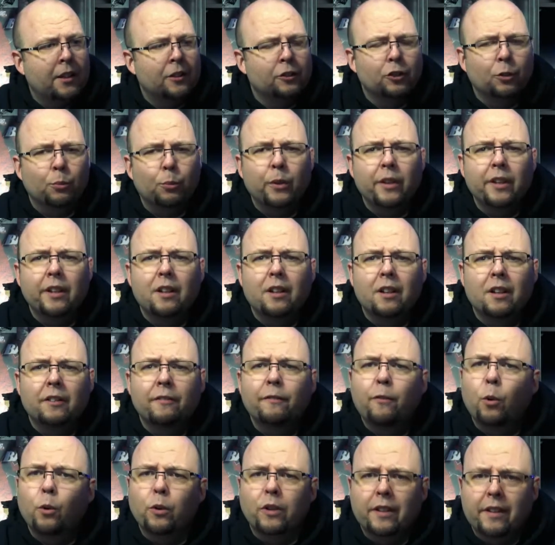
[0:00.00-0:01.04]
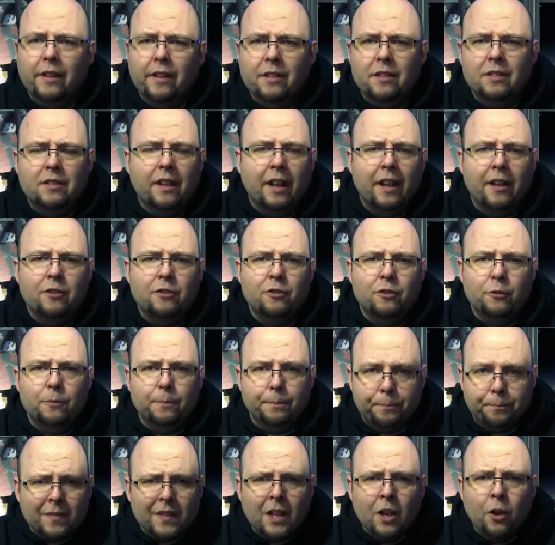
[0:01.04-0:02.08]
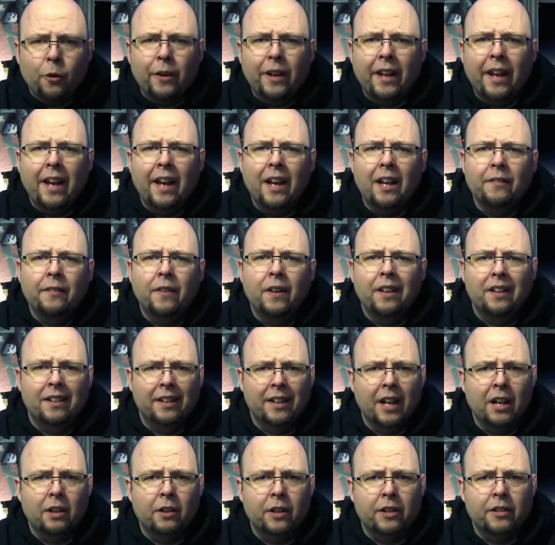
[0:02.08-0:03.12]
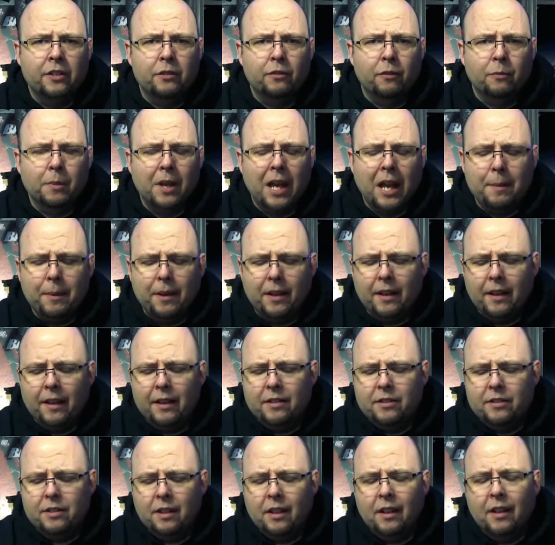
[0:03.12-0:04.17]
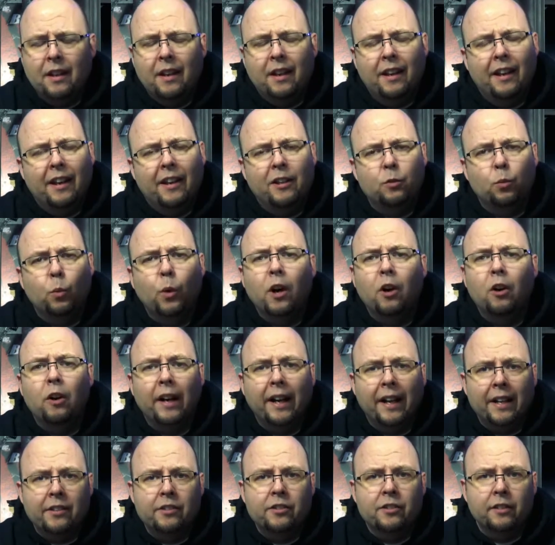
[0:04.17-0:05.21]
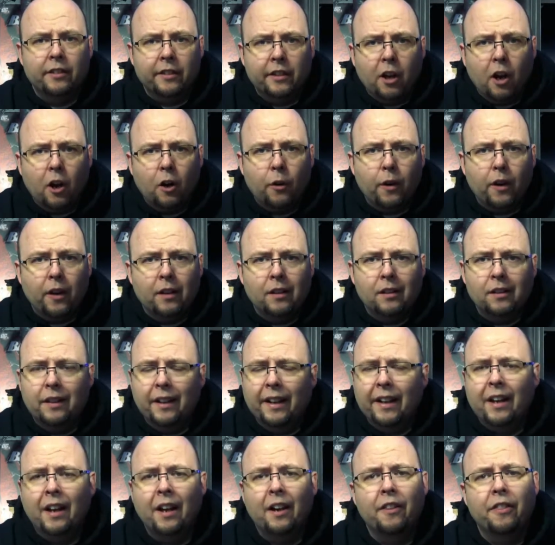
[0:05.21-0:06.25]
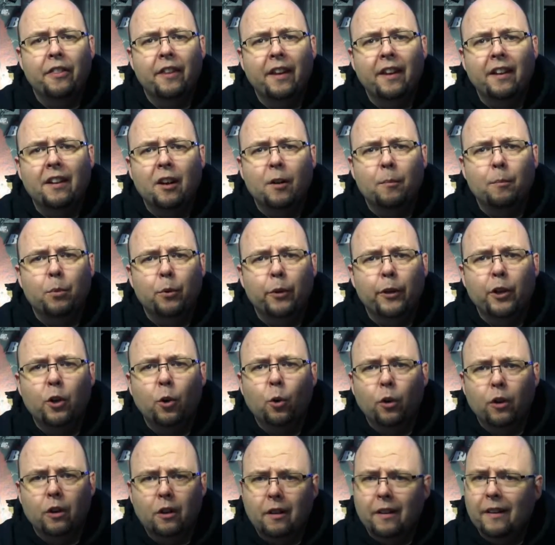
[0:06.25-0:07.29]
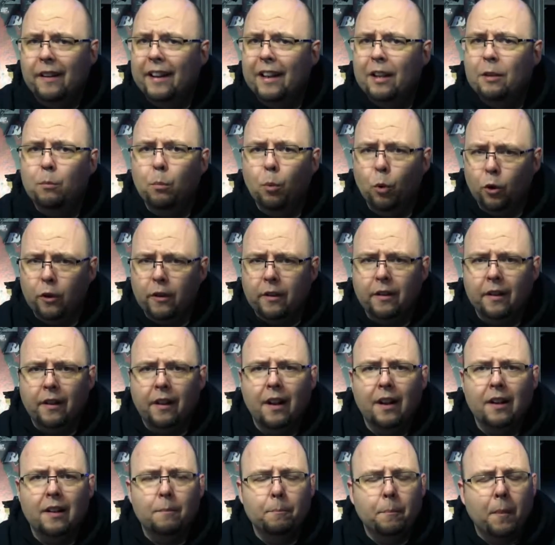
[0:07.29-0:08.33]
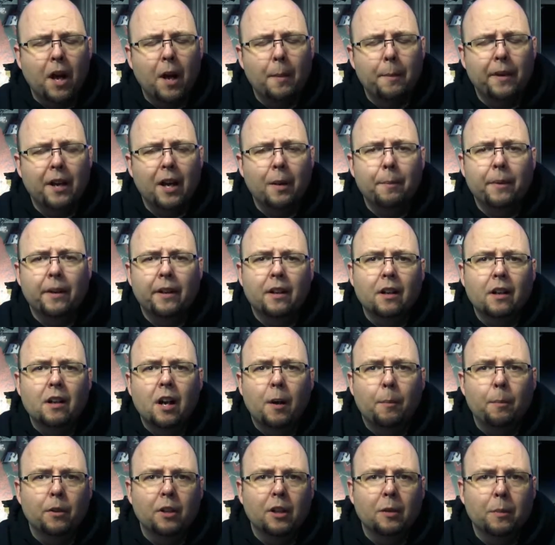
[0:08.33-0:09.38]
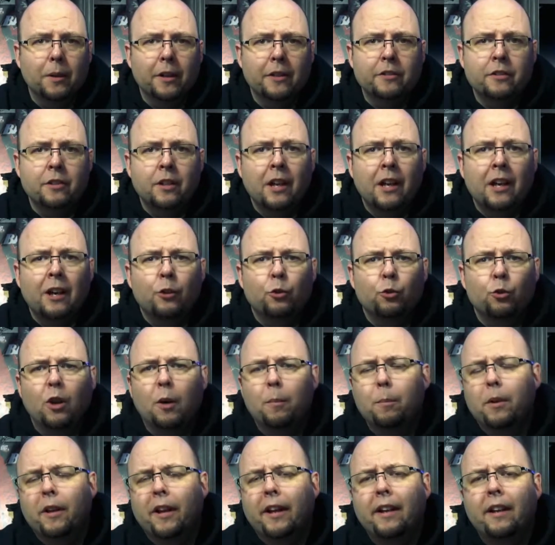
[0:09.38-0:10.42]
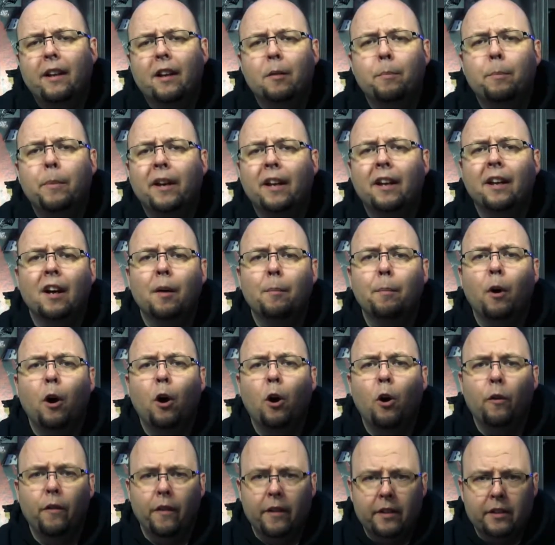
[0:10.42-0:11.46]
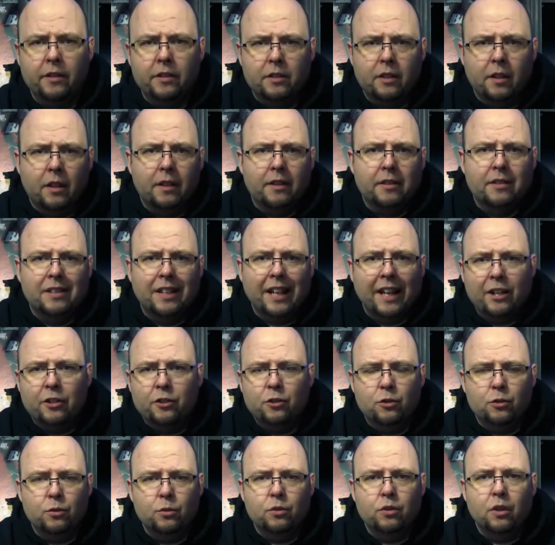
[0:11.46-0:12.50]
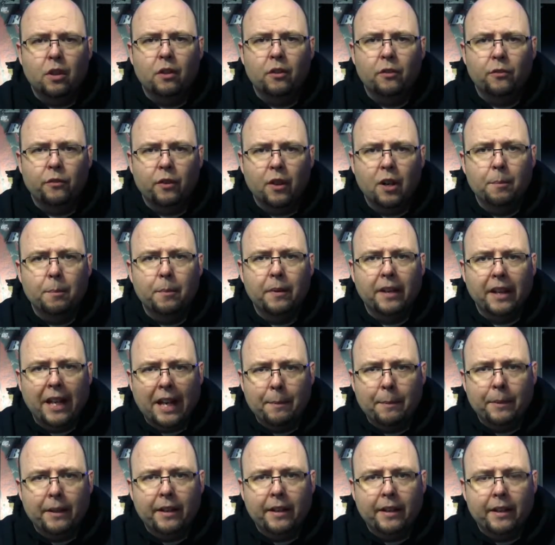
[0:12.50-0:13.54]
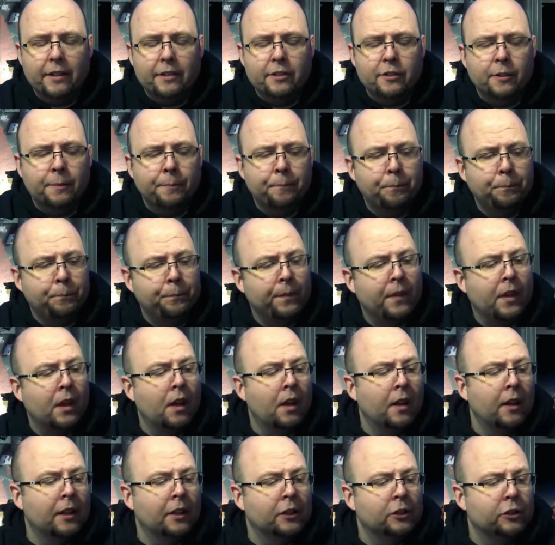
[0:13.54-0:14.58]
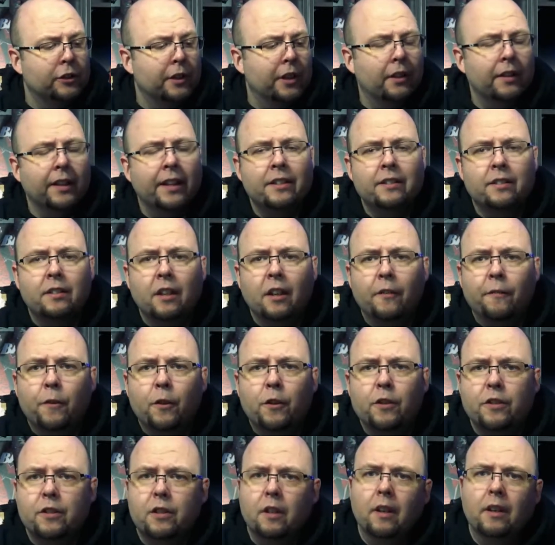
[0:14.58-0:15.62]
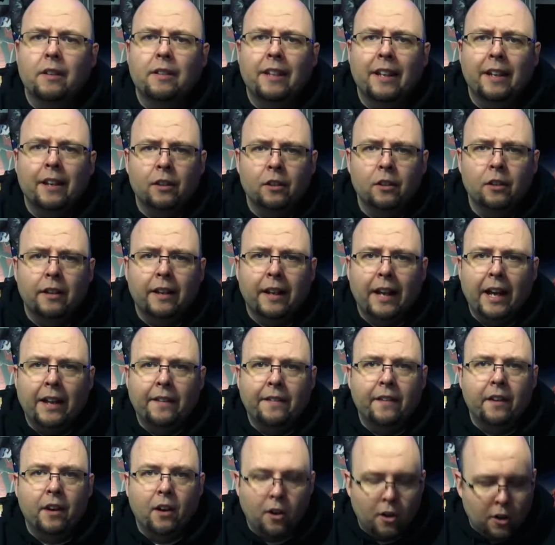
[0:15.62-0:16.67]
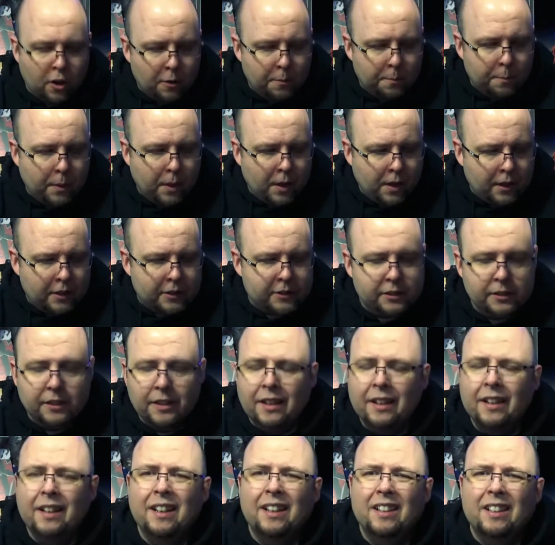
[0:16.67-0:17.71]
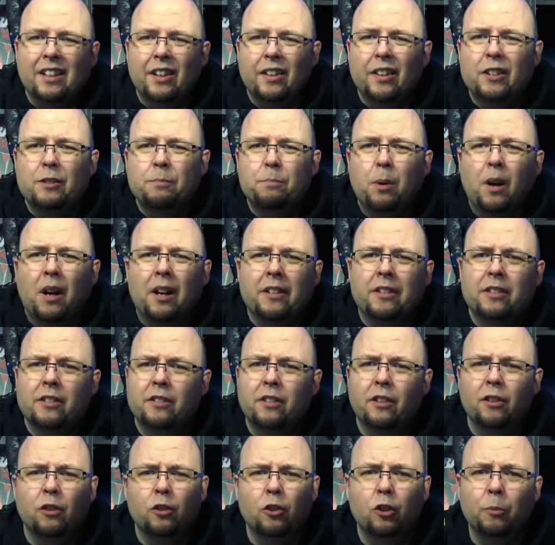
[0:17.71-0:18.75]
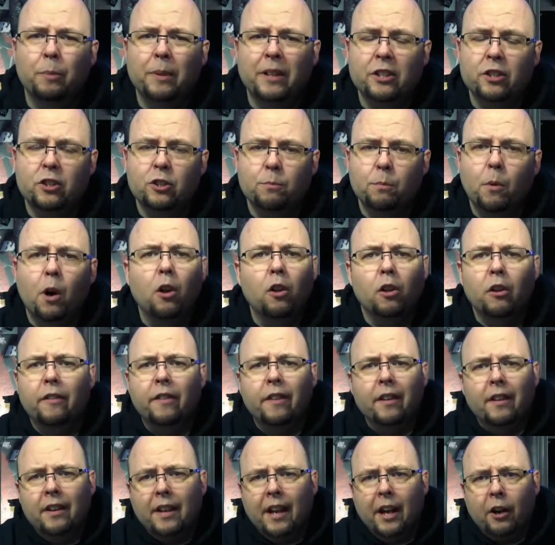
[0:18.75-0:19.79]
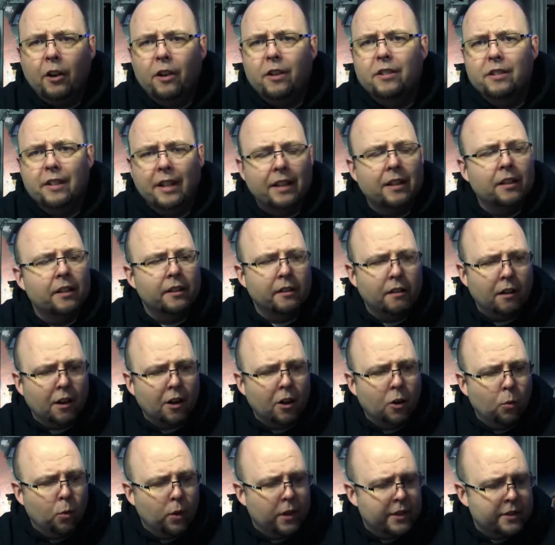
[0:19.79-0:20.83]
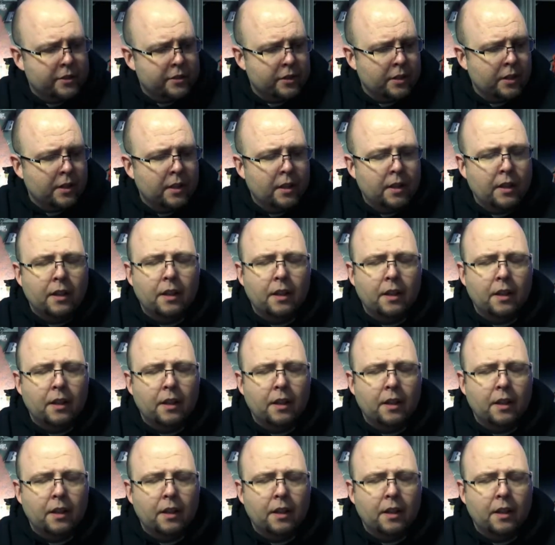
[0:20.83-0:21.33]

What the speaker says: So I'm really looking forward to this statue. I already have Garrus from Gaming Heads, as well as Liara. I got Thane on pre-order and Morden coming up in a couple of months. So I'm planning on picking up all these statues from Gaming Heads. So now let's first take a look at the art box. Now this box is a little bit smaller than Garrus and Liara was.